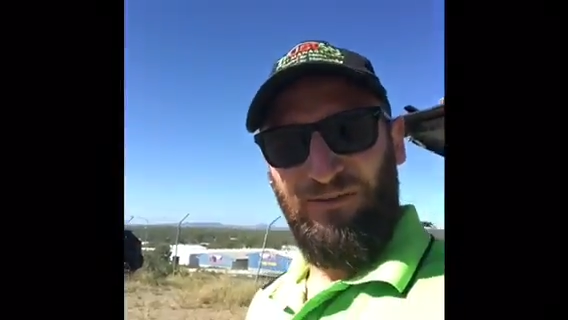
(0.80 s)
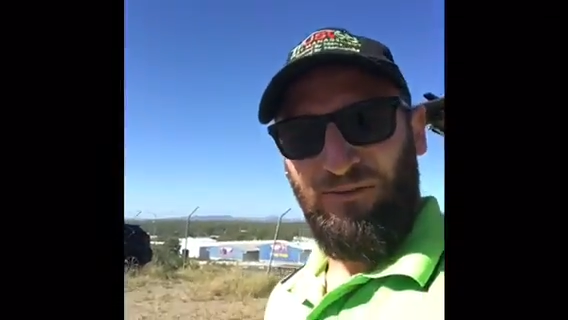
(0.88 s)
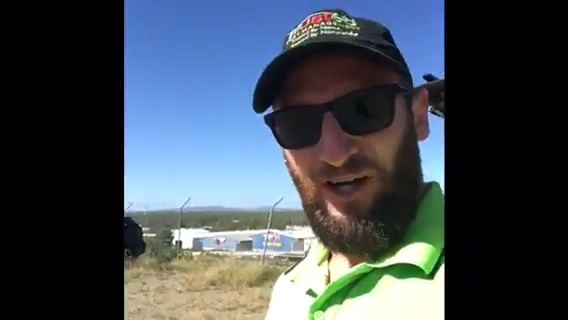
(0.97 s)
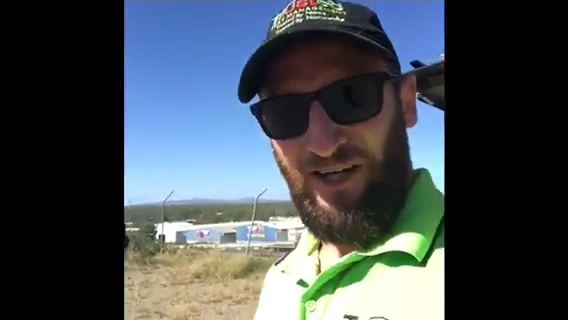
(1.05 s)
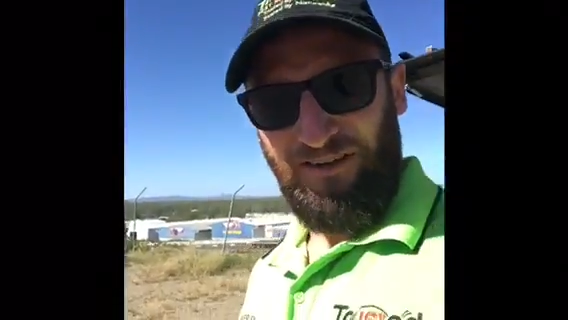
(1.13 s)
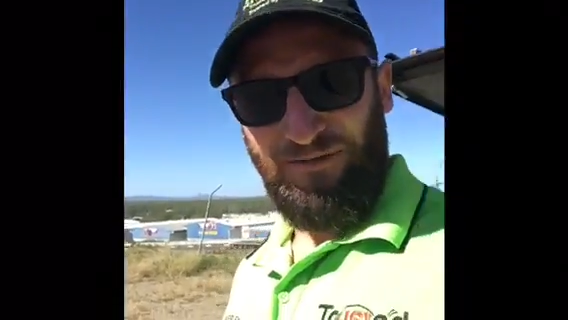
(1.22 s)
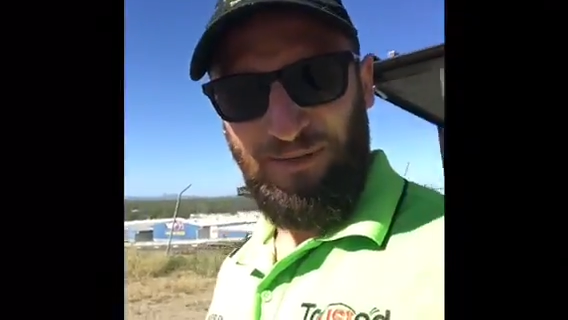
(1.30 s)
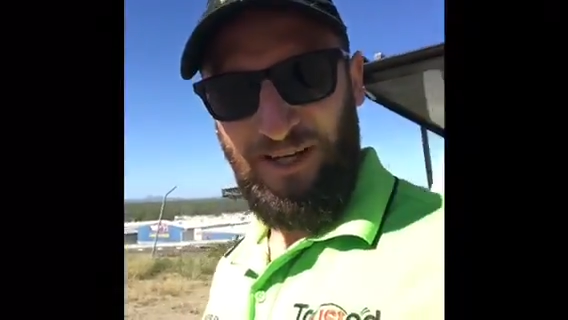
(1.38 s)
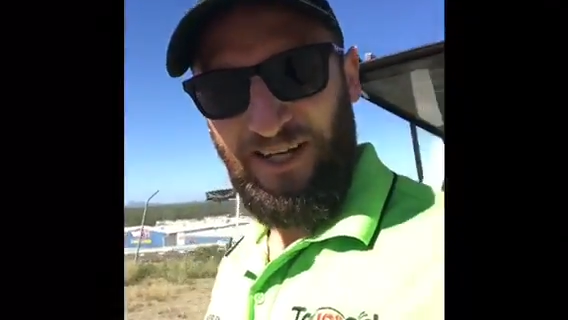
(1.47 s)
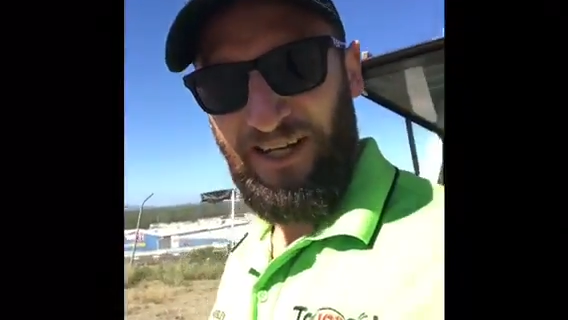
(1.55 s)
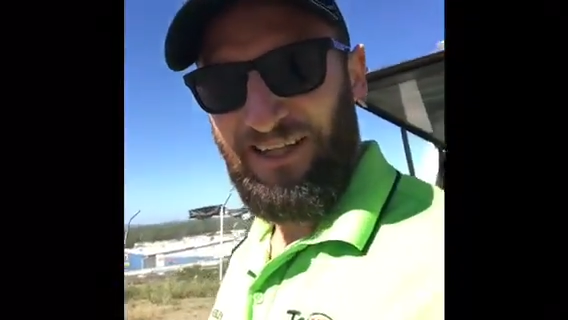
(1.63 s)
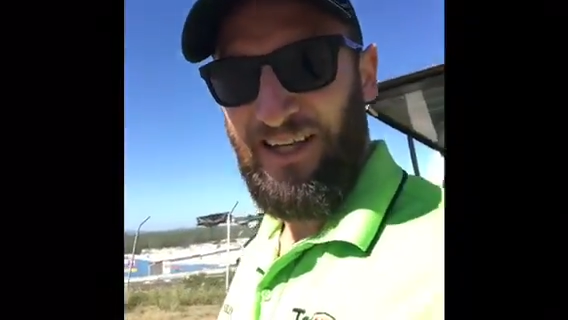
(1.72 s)
Right, it's
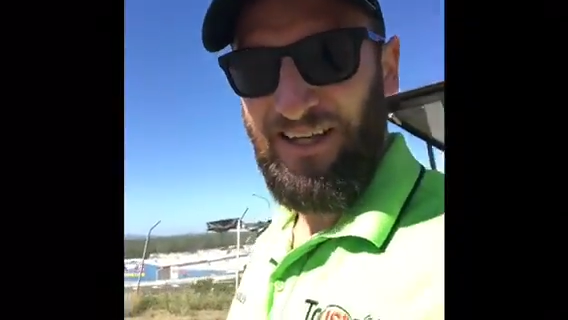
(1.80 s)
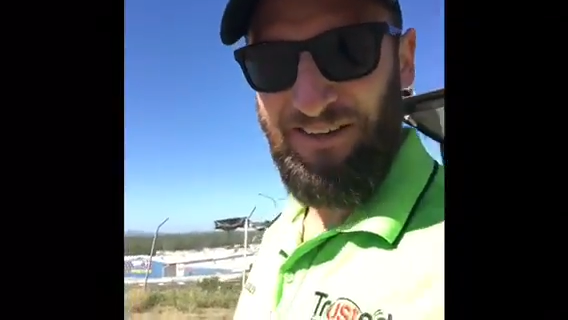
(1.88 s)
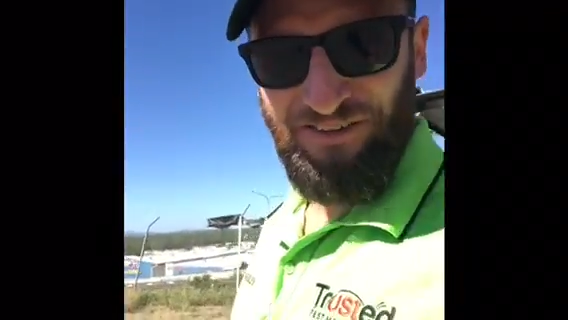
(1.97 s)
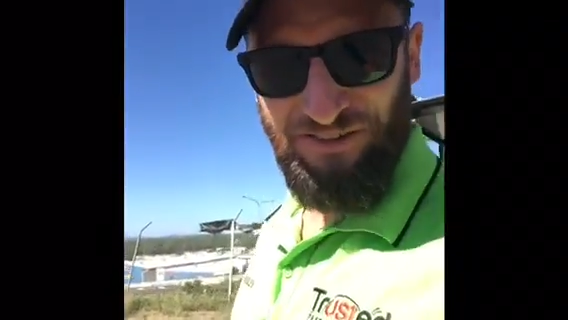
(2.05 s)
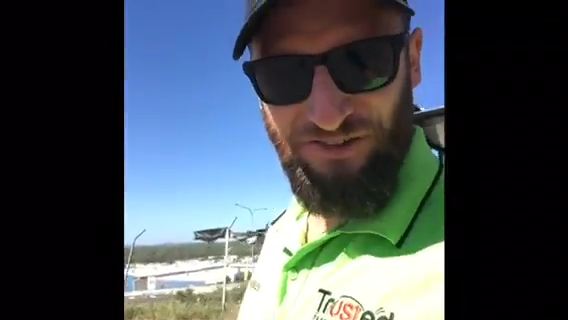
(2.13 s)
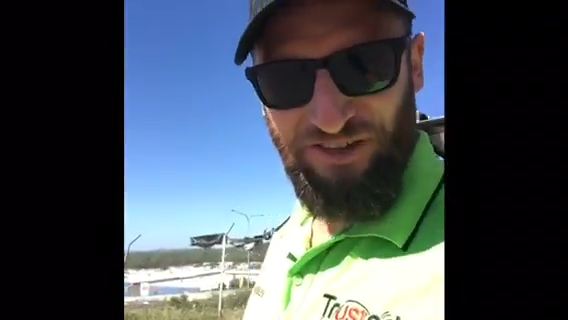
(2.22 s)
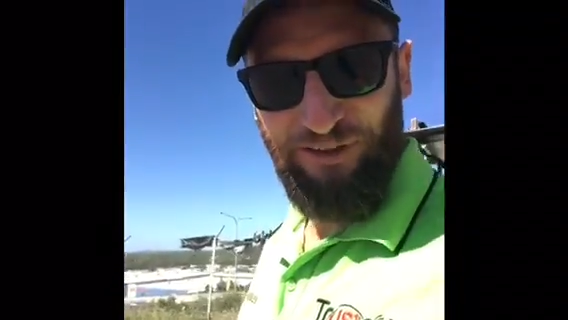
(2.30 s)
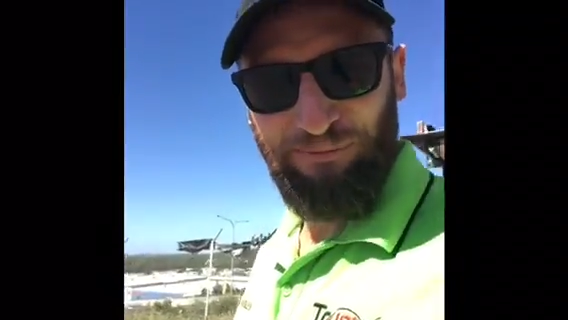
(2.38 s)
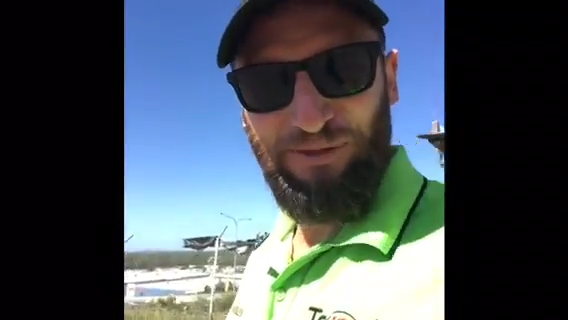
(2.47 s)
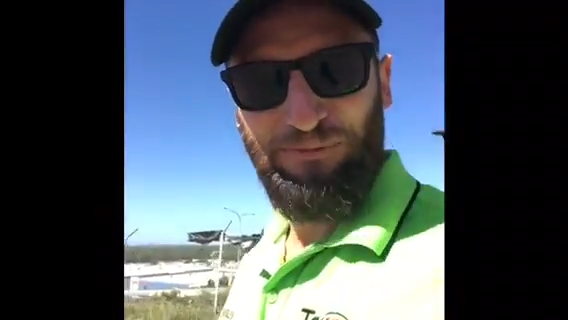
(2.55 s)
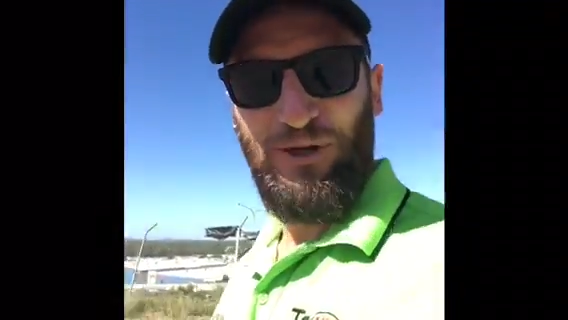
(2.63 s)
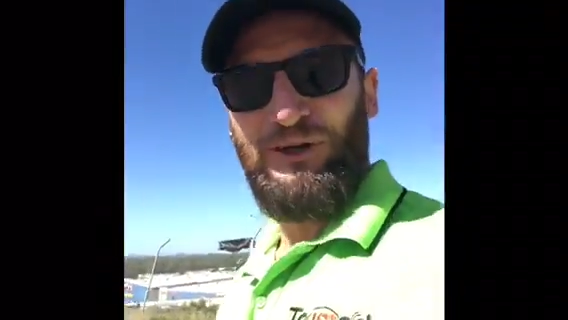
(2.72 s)
Monday, ladies and
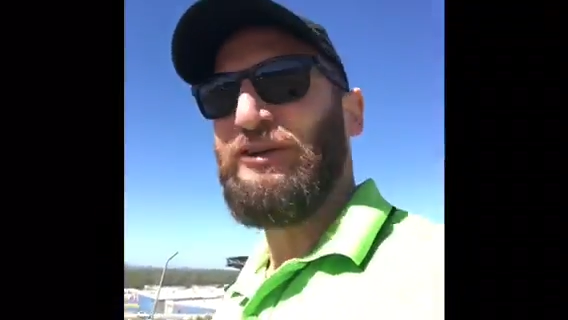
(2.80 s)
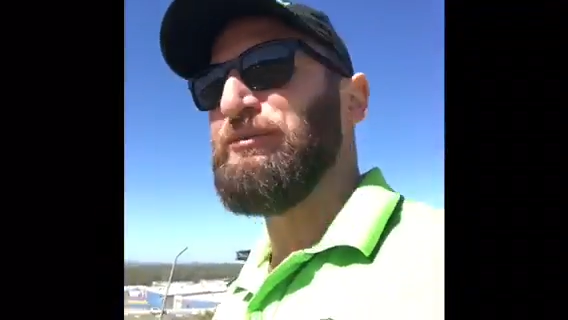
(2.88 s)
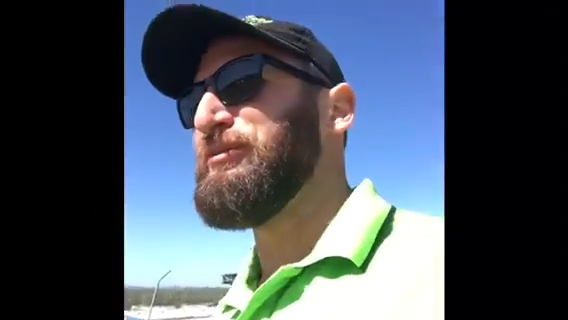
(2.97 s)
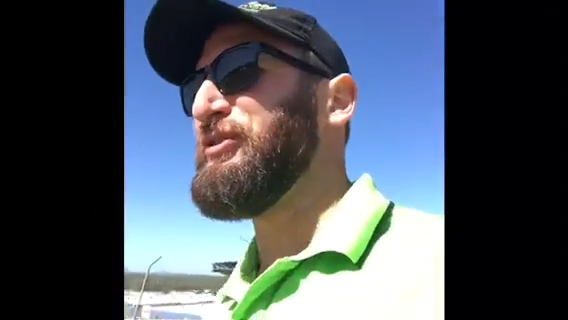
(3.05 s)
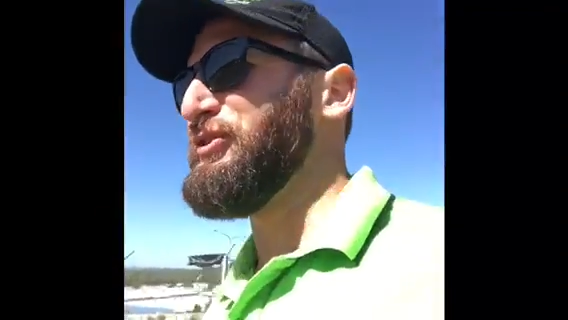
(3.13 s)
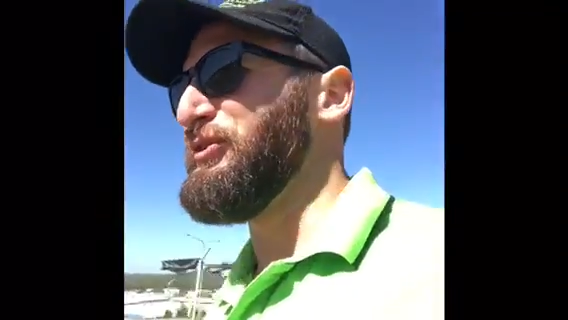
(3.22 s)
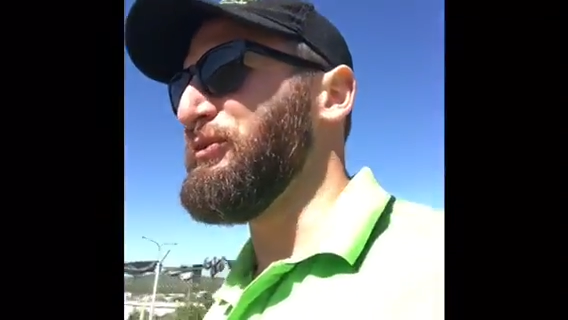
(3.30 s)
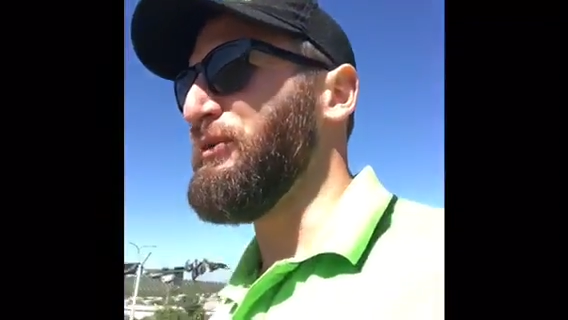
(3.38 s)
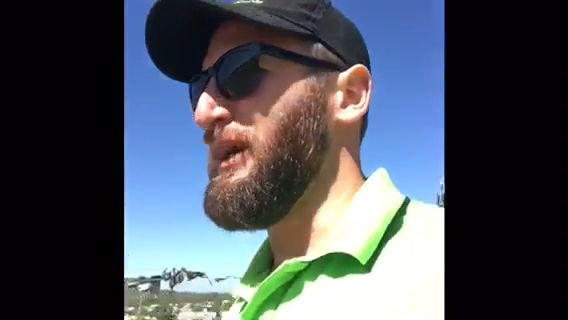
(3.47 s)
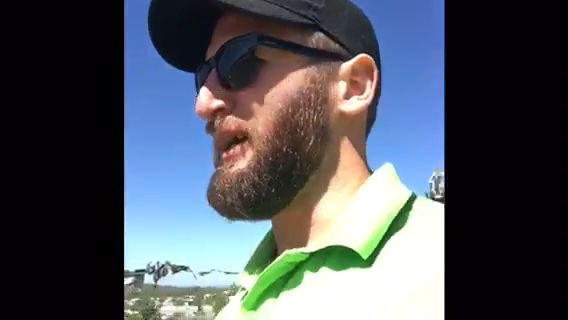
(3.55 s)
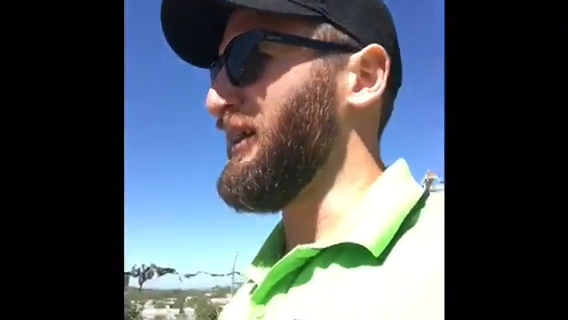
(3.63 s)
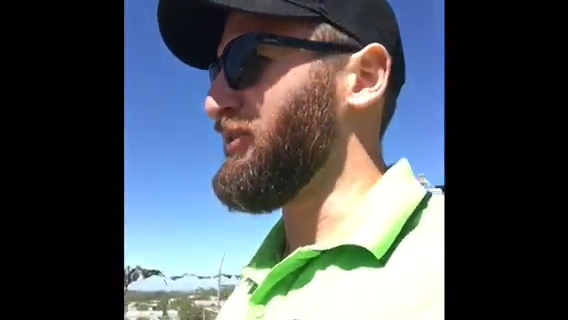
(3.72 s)
gentlemen. Welcome to
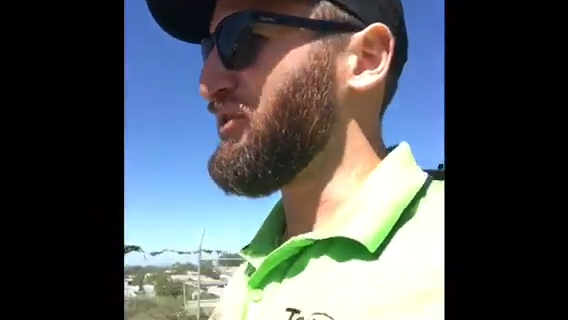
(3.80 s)
uh,